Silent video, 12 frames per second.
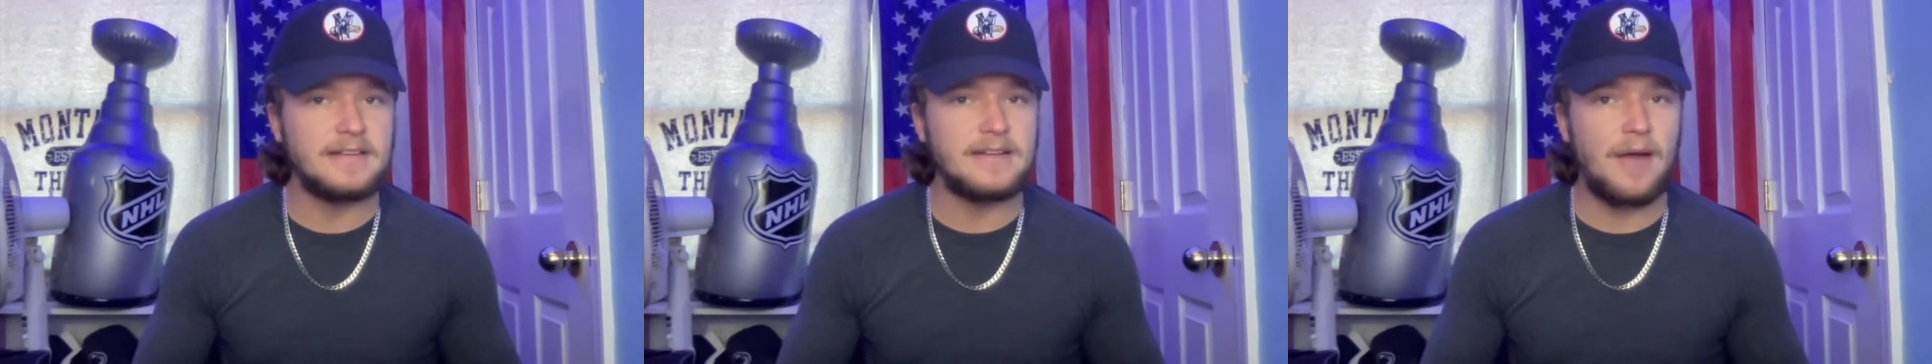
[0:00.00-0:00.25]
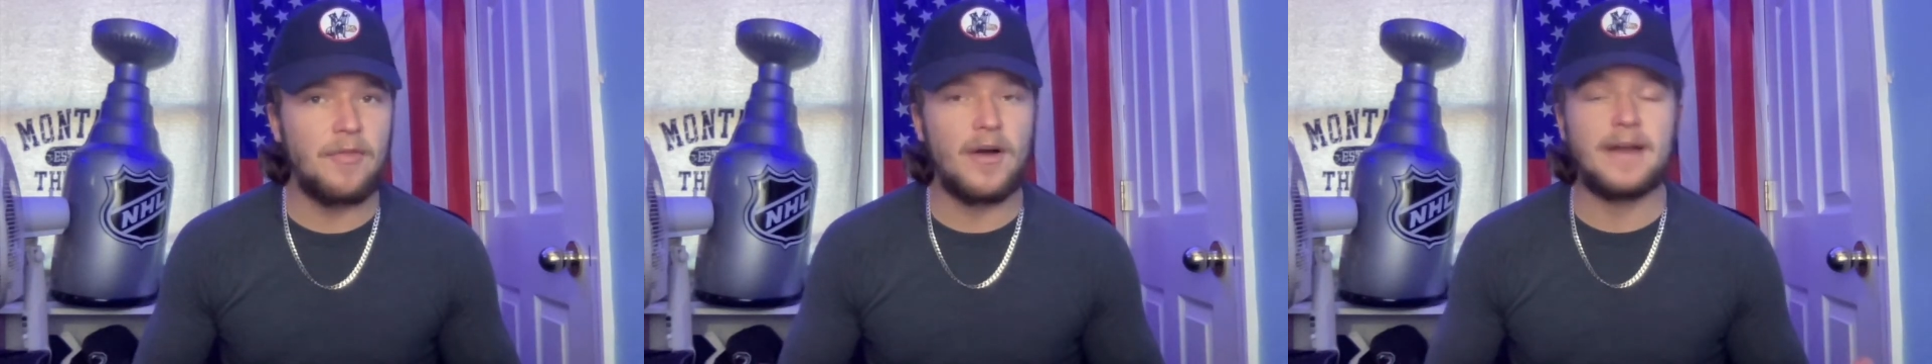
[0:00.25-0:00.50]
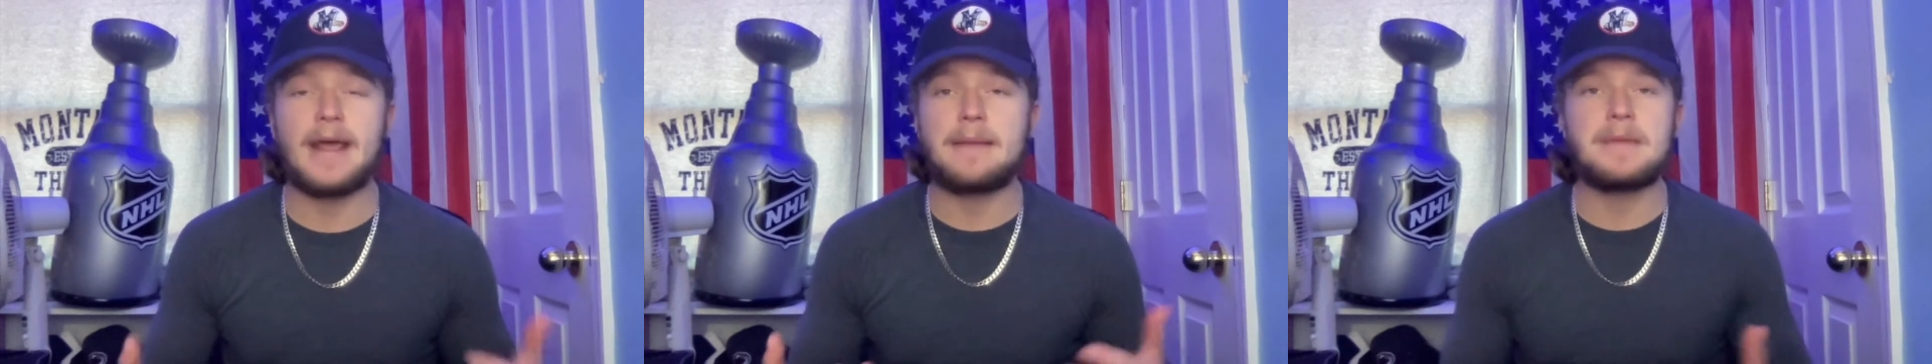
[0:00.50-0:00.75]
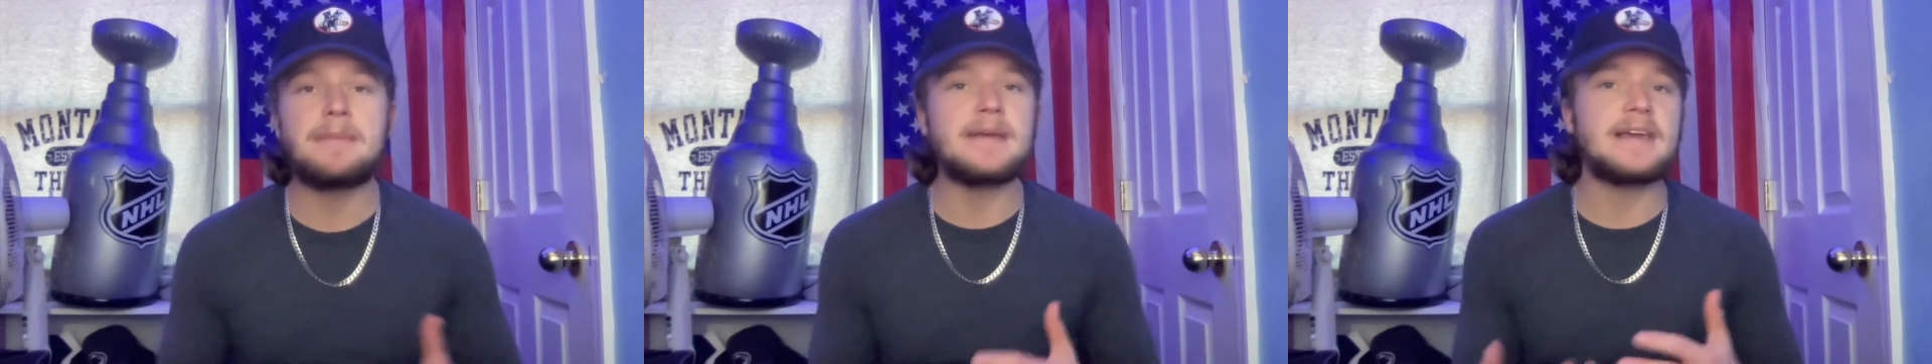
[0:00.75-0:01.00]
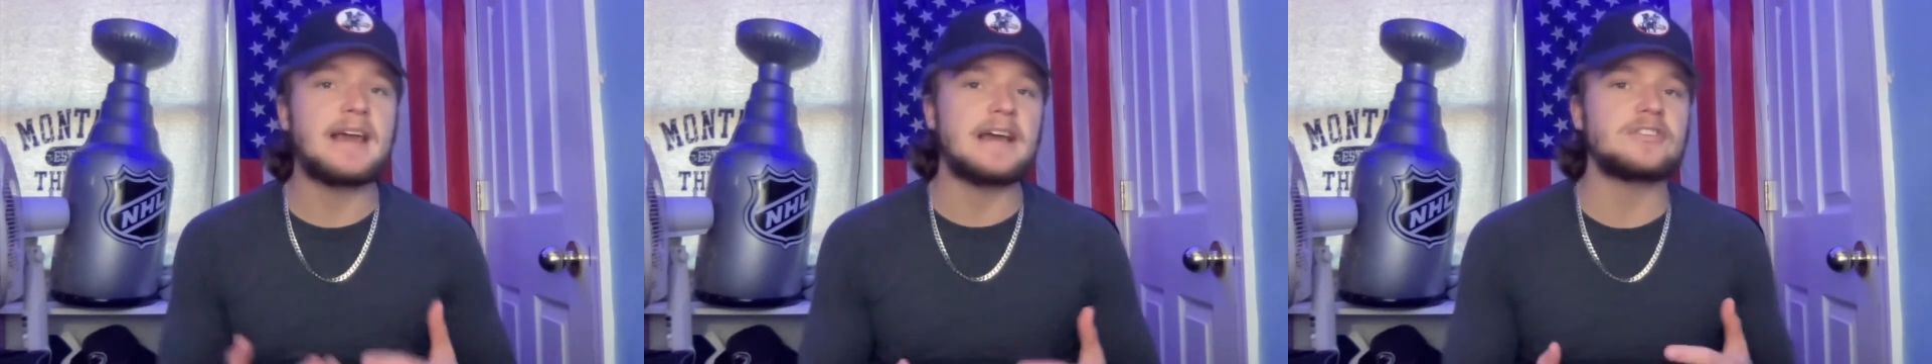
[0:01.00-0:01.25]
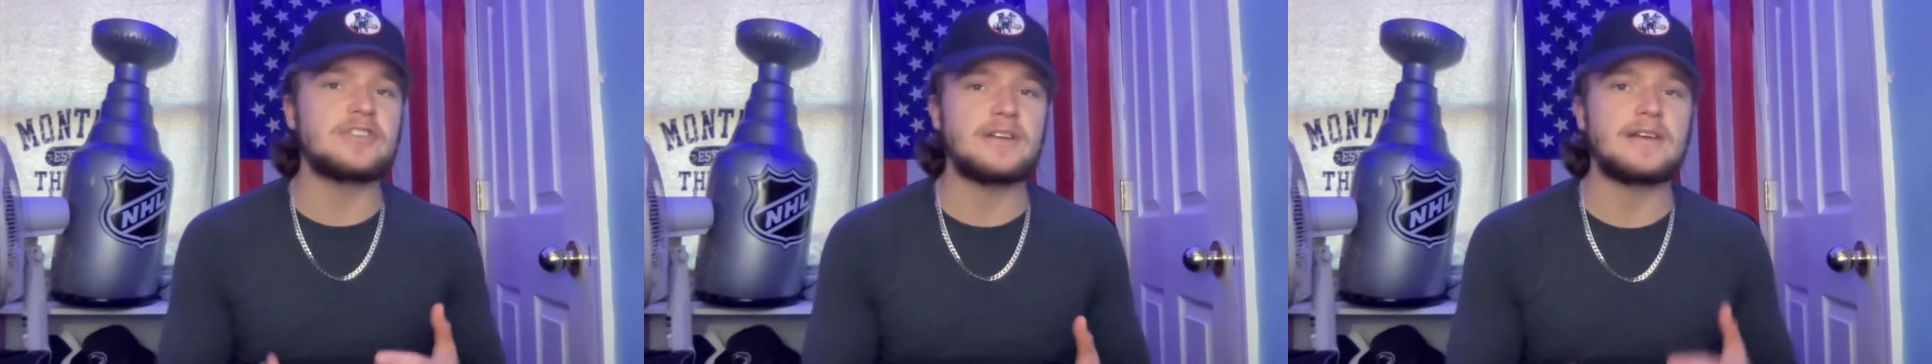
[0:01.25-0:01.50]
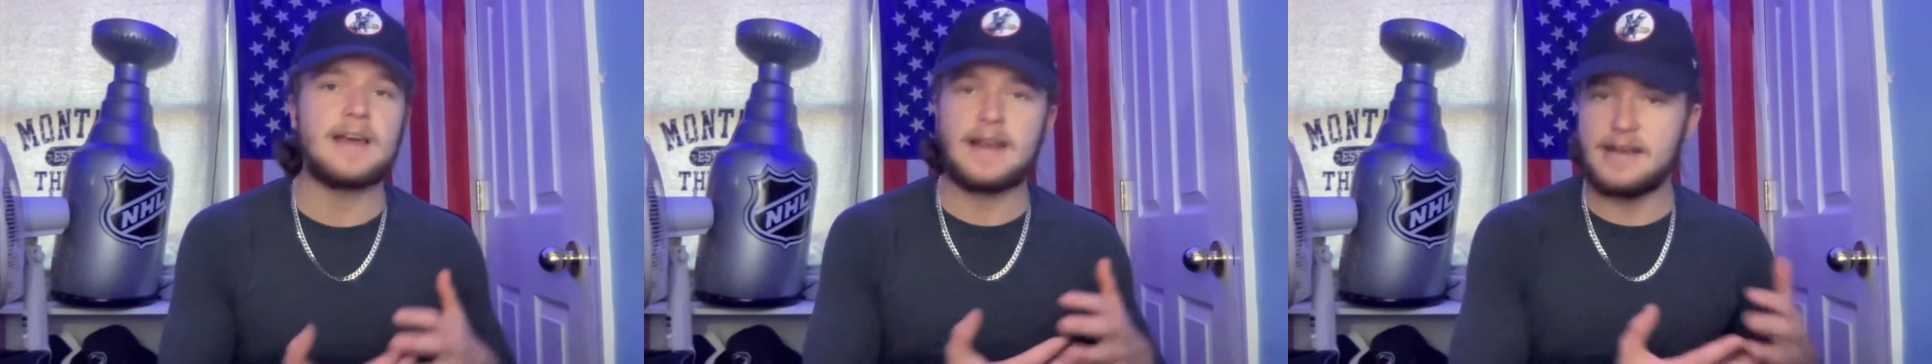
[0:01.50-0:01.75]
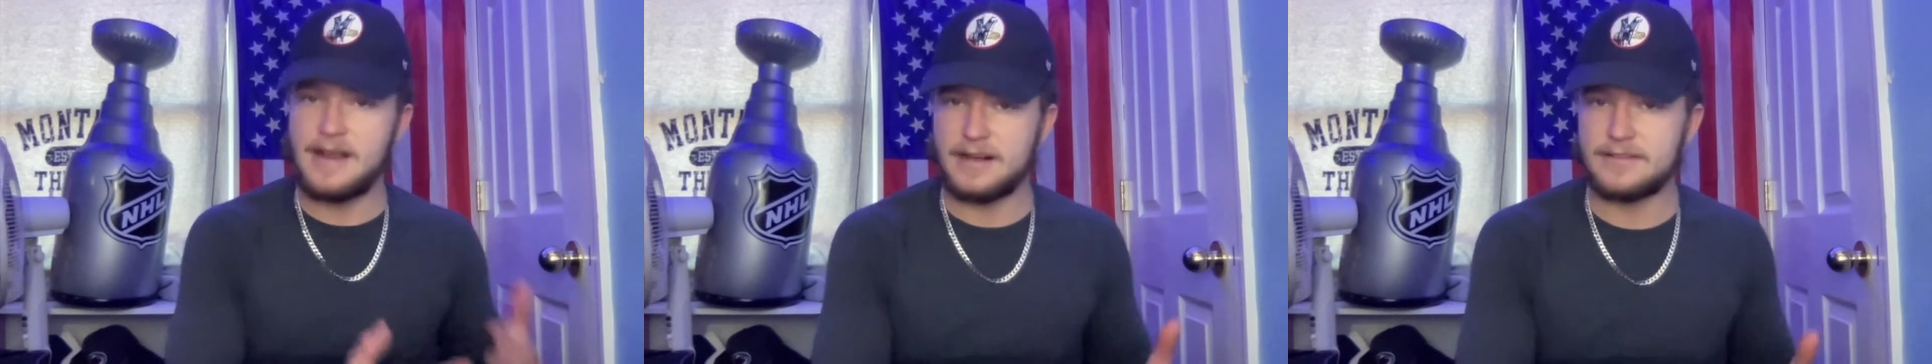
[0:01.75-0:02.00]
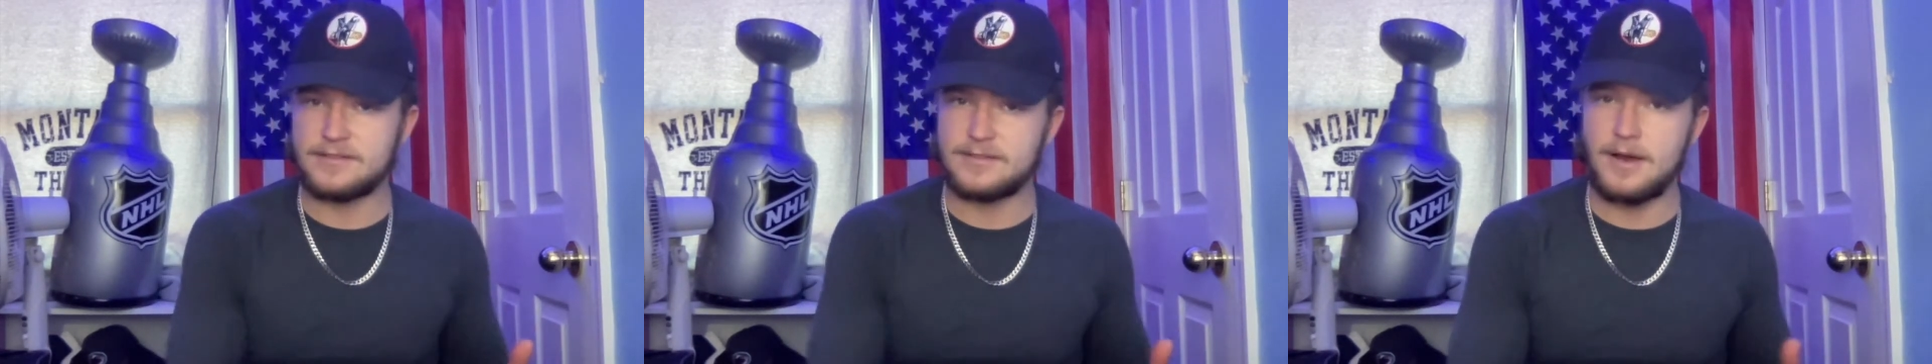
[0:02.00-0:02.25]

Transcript: deadline and maybe cash in again next